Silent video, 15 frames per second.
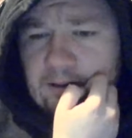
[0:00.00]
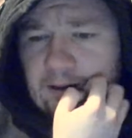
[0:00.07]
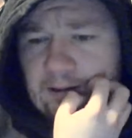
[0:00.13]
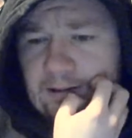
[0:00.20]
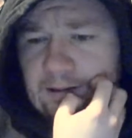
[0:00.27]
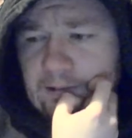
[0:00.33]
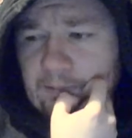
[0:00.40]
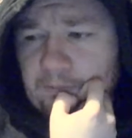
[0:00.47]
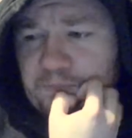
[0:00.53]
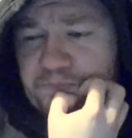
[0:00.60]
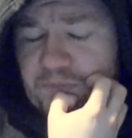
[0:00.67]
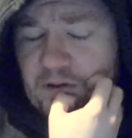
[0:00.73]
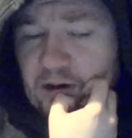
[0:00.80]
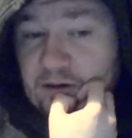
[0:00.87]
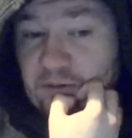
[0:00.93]

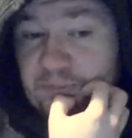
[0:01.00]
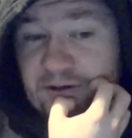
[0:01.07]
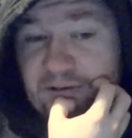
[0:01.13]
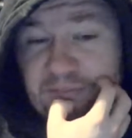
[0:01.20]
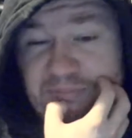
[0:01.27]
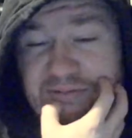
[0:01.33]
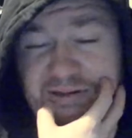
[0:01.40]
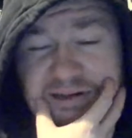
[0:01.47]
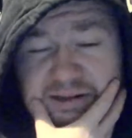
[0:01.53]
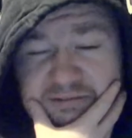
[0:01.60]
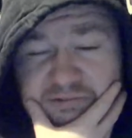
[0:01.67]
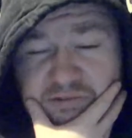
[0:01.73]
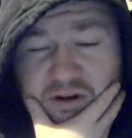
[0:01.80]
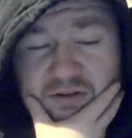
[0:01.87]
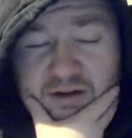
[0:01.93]
I could be completely
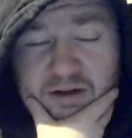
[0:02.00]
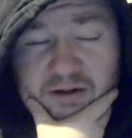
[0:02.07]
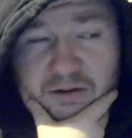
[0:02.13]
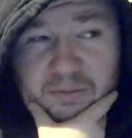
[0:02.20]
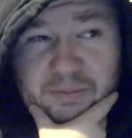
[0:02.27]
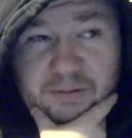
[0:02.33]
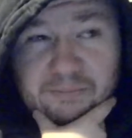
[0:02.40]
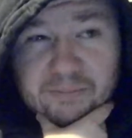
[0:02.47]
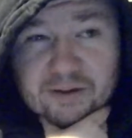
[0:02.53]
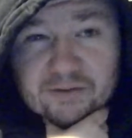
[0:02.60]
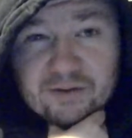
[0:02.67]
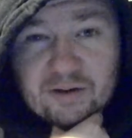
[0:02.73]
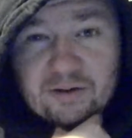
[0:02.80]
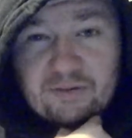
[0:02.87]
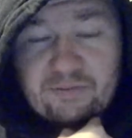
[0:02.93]
wrong, and I could be
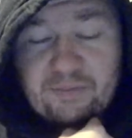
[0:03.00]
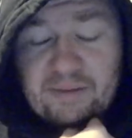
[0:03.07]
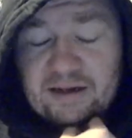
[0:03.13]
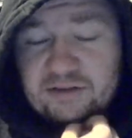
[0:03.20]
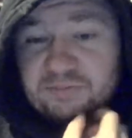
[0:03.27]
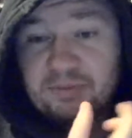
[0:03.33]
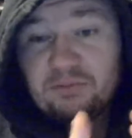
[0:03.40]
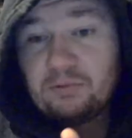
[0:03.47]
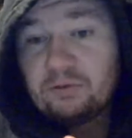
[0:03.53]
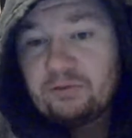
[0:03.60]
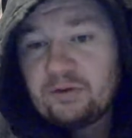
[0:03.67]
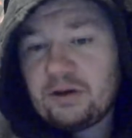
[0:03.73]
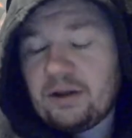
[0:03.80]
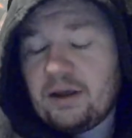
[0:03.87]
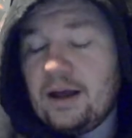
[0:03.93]
missing another match, but we'll
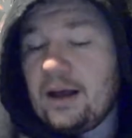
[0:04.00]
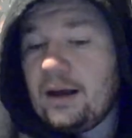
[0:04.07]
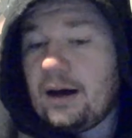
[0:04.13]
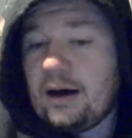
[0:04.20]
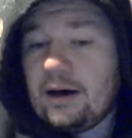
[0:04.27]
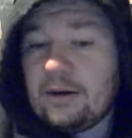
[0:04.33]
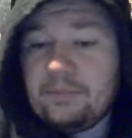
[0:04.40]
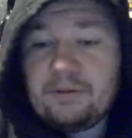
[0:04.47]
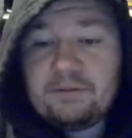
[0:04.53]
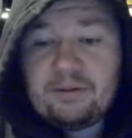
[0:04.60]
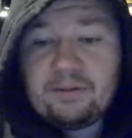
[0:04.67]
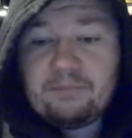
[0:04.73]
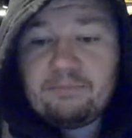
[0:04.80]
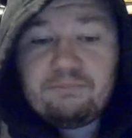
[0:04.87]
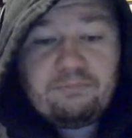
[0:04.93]
see. But
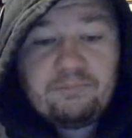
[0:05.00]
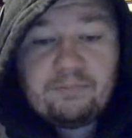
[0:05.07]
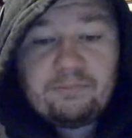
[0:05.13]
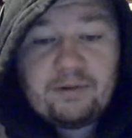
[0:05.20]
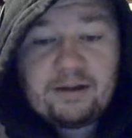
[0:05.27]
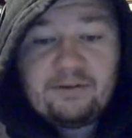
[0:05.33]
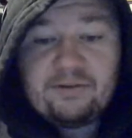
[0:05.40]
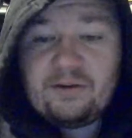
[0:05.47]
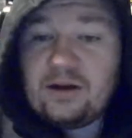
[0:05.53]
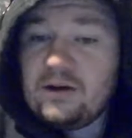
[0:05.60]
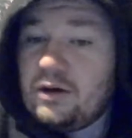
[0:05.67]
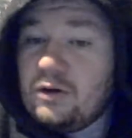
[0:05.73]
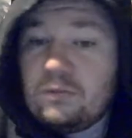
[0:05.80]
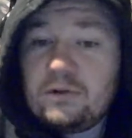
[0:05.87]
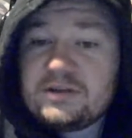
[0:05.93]
let's
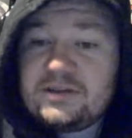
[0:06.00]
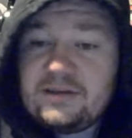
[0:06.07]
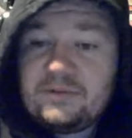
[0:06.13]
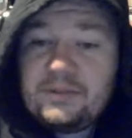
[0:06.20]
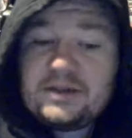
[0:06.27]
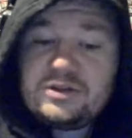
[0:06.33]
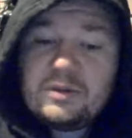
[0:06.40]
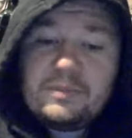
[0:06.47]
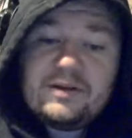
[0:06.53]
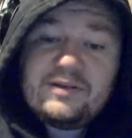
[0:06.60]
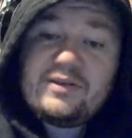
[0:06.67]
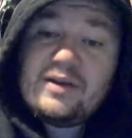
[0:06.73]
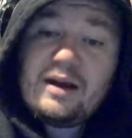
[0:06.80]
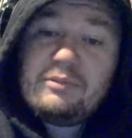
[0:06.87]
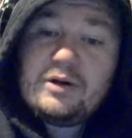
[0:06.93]
watch this matchup and
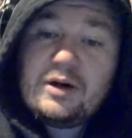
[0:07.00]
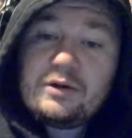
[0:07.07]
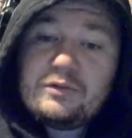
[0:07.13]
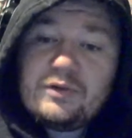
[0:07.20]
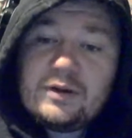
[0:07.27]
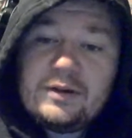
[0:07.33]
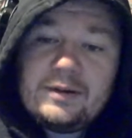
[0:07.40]
see how it goes.